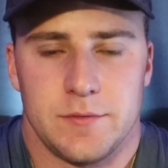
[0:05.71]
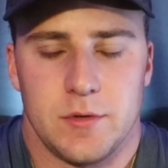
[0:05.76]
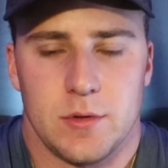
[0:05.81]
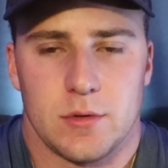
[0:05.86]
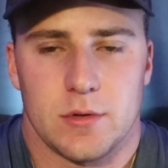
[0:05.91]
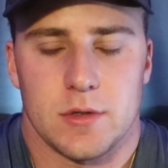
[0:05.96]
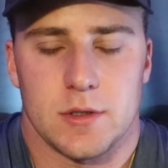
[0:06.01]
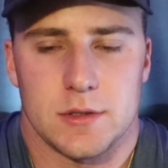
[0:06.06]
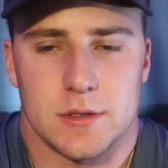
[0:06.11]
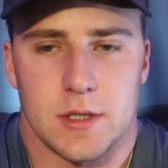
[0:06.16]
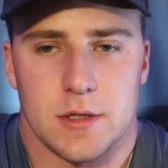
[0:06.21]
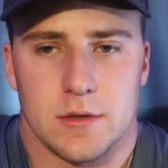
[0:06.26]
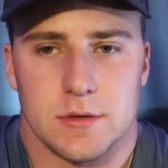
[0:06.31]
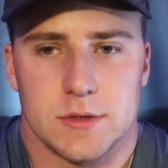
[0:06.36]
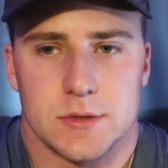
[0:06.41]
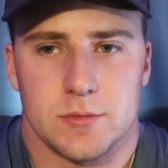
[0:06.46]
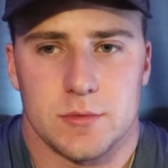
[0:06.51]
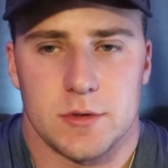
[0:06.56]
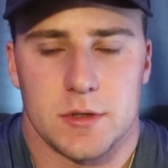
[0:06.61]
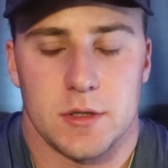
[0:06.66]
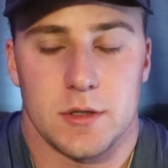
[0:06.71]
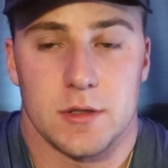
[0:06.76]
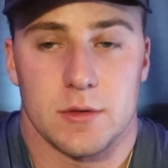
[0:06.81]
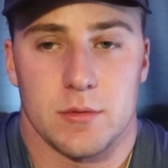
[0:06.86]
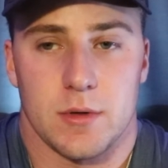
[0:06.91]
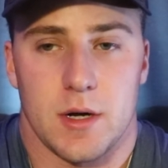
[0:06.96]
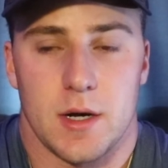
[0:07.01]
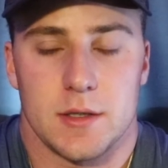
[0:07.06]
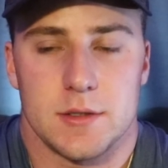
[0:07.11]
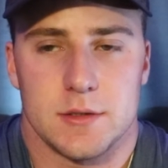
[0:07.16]
you're a chosen one and you're
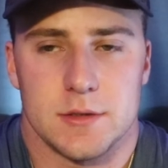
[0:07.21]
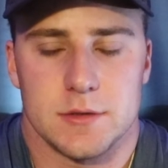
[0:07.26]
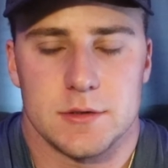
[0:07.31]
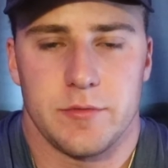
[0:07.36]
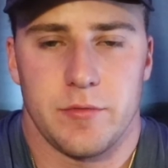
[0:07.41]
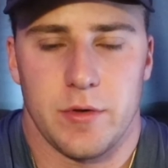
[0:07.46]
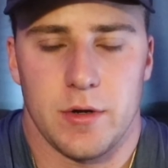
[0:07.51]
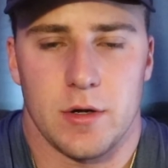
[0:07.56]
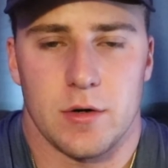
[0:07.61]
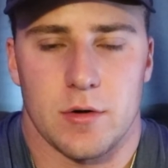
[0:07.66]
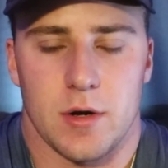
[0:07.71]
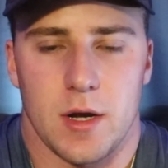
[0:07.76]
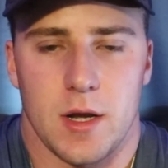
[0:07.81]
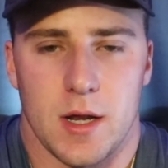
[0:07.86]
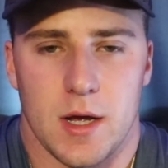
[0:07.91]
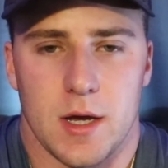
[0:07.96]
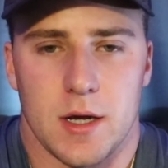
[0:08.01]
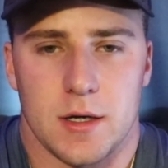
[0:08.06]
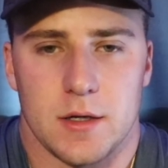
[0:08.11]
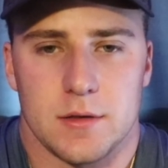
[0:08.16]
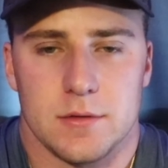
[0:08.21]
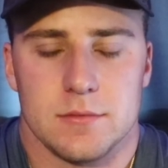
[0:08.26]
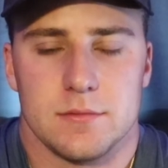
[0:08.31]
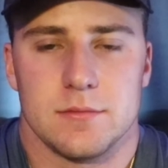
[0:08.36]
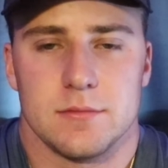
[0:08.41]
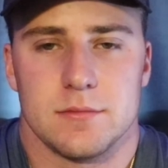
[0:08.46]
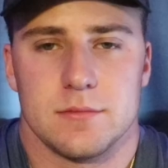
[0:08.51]
watching this video right now,